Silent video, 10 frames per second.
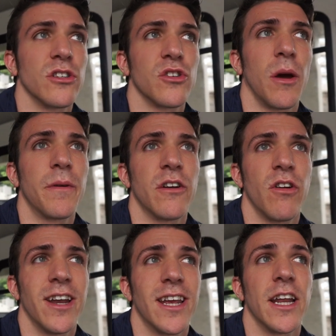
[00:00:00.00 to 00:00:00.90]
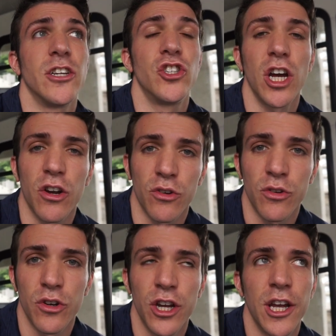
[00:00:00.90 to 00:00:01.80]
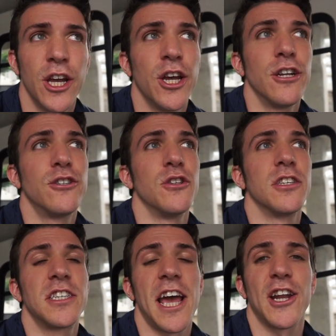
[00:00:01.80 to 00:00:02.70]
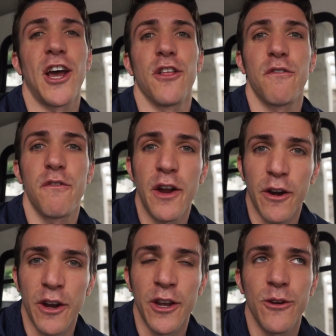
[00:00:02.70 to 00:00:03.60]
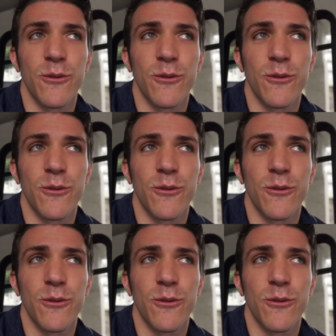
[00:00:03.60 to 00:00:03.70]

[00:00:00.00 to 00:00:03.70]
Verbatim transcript: So I'm getting ready to get a shuttle to the Staten Island Ferry,